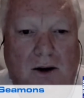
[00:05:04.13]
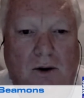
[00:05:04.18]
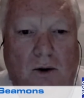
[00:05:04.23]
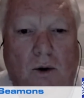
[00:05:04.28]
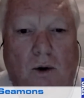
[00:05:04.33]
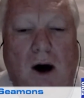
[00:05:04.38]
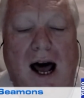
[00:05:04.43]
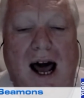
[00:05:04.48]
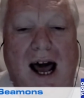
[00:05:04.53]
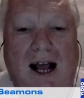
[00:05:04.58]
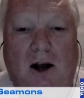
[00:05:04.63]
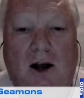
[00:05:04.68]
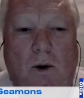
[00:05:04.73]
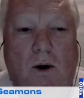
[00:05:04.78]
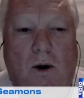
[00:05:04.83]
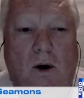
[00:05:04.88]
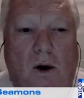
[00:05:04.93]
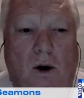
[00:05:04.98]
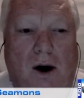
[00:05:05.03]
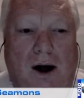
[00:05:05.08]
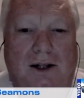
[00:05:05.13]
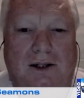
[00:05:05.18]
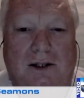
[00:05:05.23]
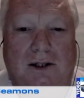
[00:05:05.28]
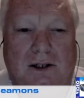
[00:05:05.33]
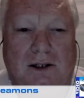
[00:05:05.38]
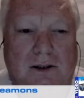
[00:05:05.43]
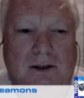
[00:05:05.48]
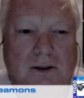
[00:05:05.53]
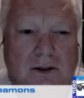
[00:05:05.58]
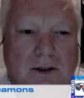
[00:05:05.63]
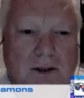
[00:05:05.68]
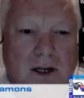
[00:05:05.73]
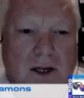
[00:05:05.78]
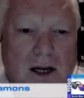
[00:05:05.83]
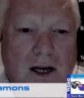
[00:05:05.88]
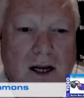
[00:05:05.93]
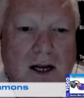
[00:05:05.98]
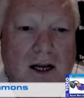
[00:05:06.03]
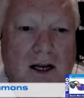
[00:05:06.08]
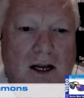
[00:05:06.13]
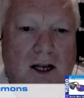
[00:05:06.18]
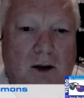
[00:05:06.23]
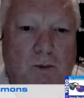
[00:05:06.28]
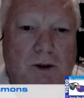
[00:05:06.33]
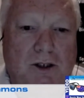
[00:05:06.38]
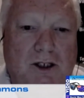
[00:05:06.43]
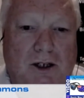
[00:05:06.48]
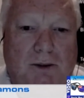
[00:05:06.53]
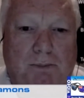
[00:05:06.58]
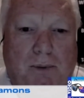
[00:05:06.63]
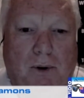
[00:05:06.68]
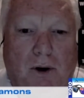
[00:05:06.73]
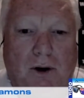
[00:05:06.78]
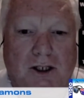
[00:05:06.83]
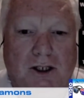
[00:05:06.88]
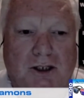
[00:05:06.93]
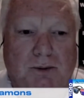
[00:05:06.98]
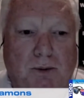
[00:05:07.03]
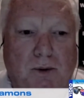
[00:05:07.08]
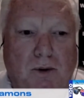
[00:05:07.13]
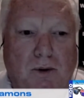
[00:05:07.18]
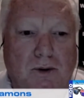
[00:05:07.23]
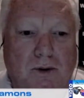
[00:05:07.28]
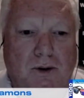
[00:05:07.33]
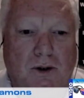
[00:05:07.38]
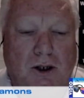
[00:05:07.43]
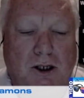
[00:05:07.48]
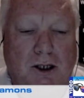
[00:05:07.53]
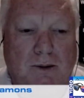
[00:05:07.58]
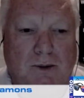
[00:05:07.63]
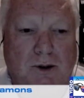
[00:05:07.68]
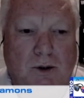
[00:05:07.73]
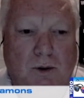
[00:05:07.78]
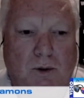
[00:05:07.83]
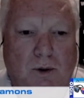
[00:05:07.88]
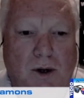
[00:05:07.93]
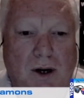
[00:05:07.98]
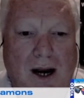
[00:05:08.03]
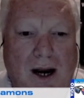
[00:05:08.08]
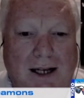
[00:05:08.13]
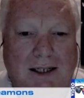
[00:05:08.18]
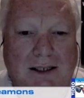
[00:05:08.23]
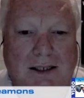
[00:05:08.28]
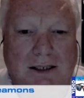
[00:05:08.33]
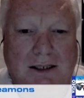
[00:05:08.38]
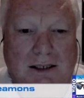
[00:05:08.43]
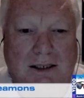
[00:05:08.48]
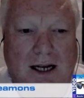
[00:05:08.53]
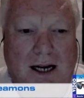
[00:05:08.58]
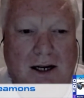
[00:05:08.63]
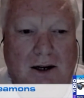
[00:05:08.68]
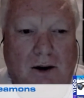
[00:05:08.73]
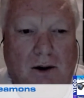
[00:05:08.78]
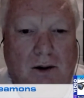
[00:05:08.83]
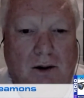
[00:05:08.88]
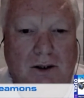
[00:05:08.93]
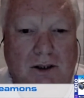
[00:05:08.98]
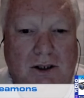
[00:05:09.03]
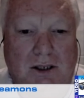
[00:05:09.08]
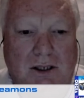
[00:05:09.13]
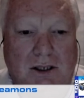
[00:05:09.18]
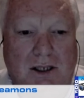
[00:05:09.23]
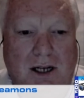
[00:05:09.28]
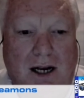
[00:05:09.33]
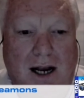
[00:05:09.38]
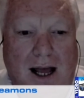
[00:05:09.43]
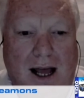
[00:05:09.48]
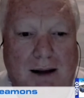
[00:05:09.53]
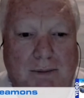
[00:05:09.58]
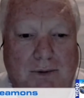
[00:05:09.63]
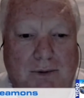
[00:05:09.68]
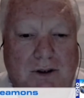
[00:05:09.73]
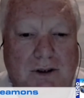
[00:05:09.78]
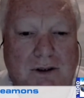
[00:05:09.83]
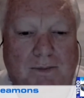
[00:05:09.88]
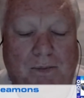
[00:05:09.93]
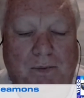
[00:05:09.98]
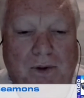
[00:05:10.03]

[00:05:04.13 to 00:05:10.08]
or acqui-hire deals in which it buys small teams or nascent technologies and apps.